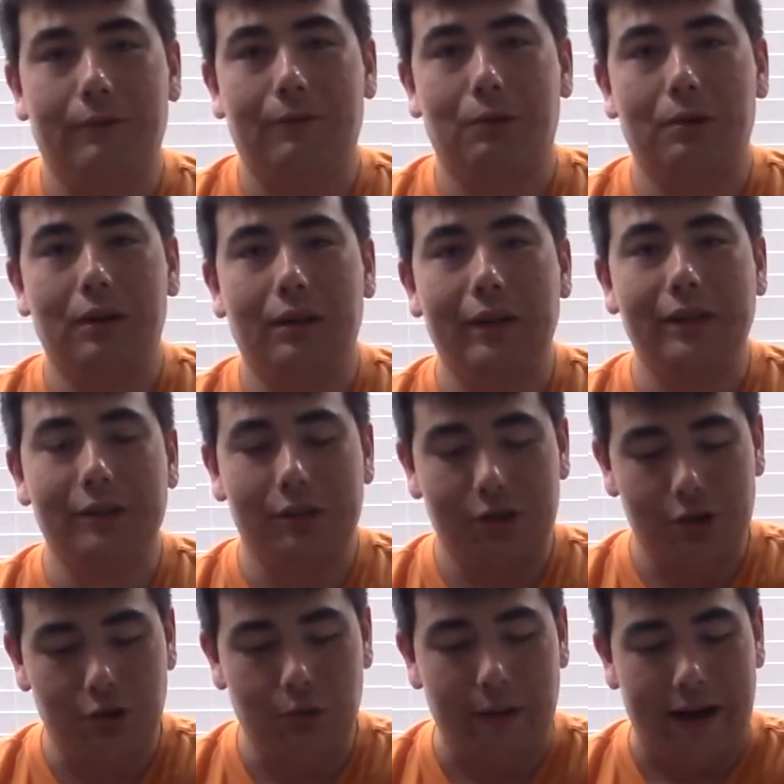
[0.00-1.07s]
for at
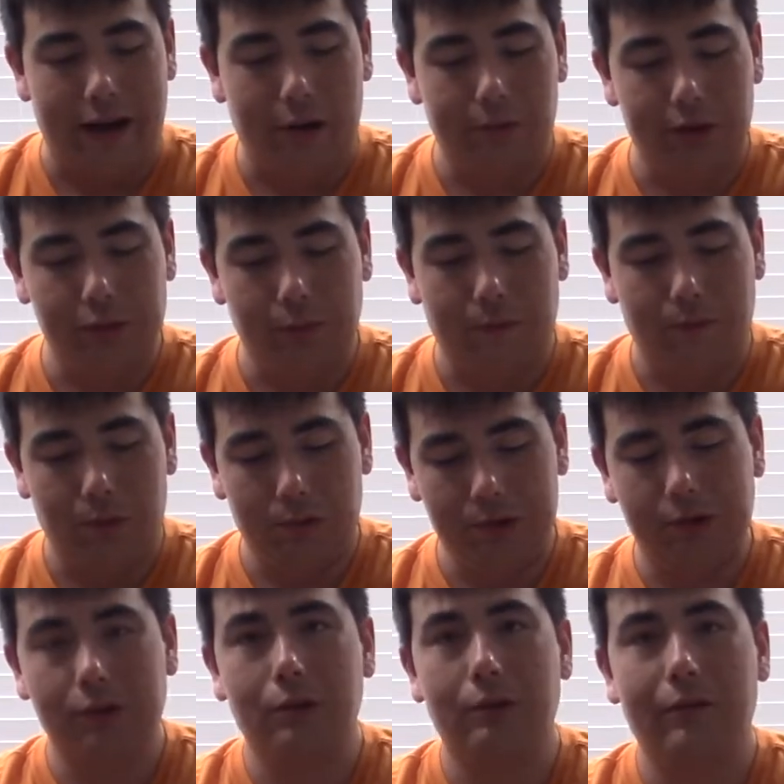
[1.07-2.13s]
least 2 hours before
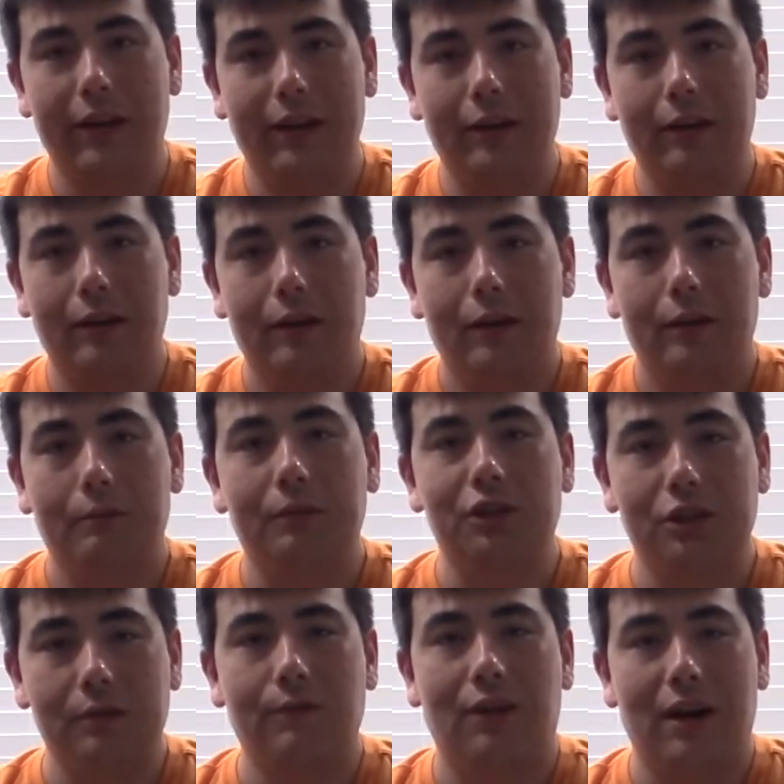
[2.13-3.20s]
serving, which
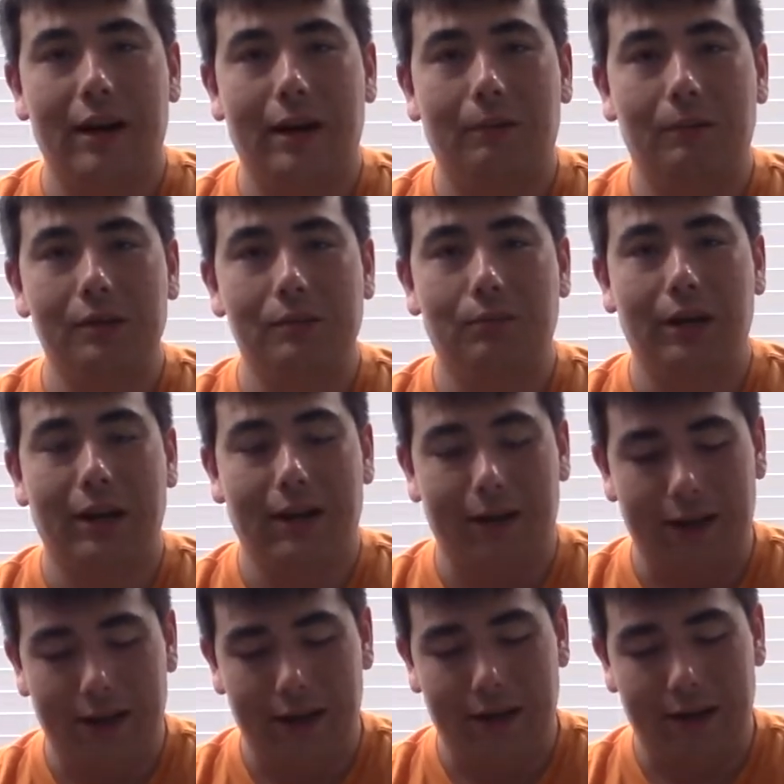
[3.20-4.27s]
is fine. I wasn't planning
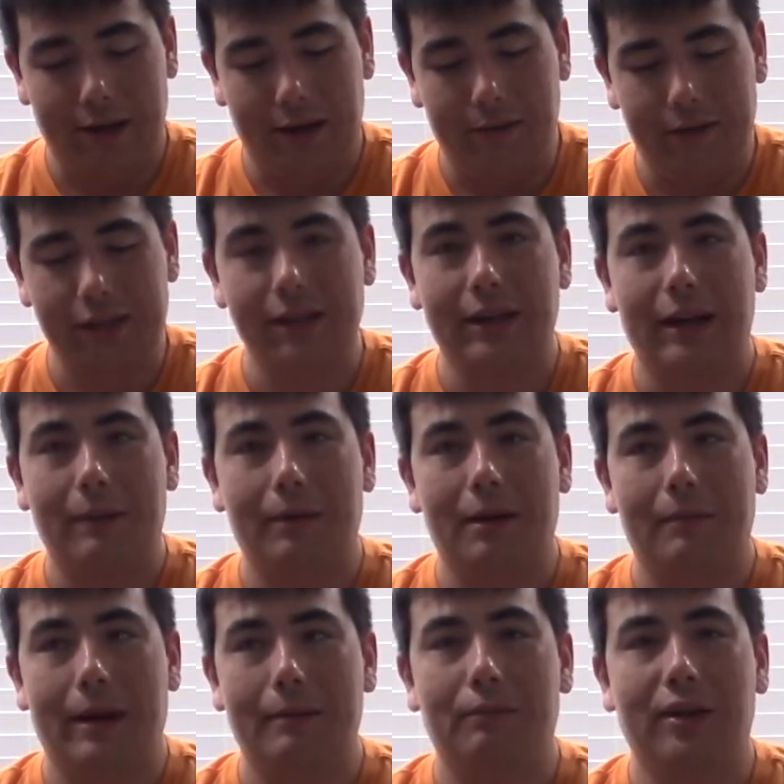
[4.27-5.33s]
on eating any of it today, but
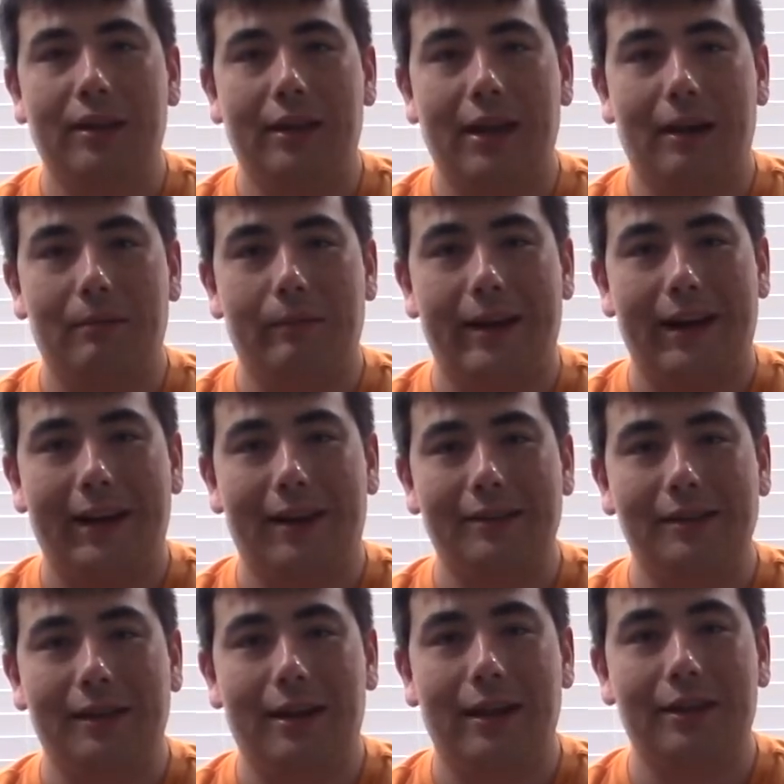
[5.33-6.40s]
I might bring the camera back out
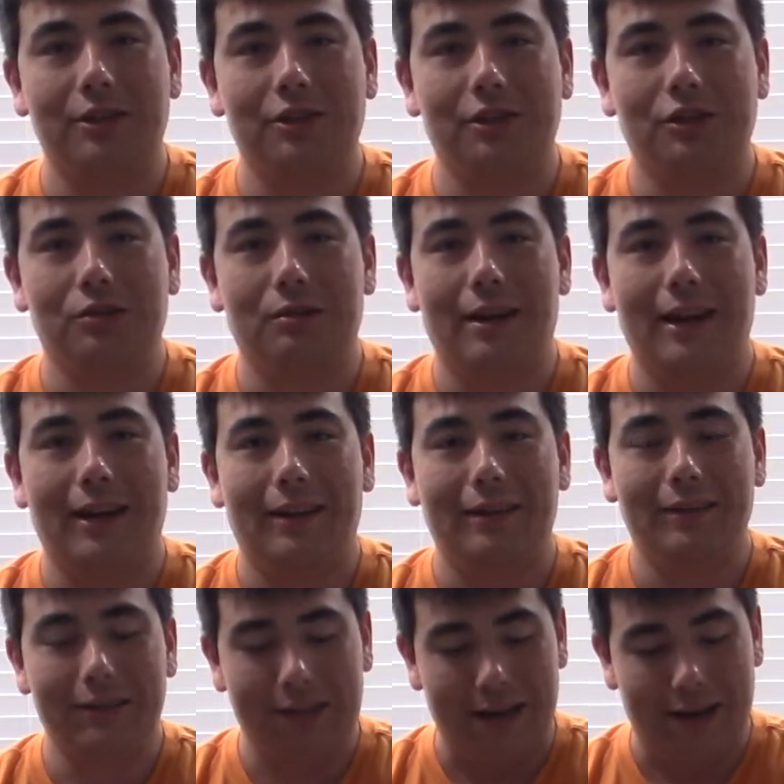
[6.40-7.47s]
tonight and just try
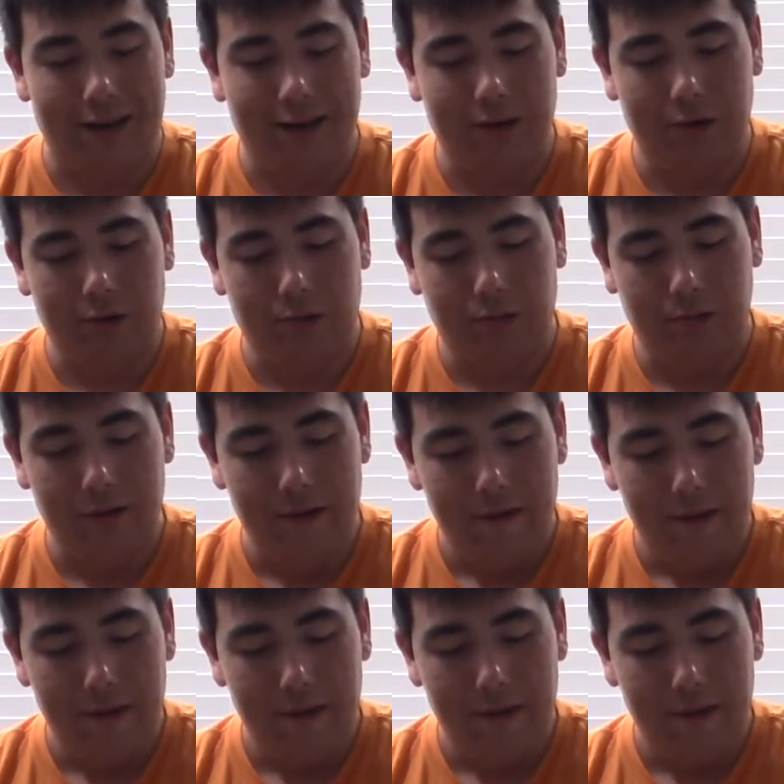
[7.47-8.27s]
like a tiny little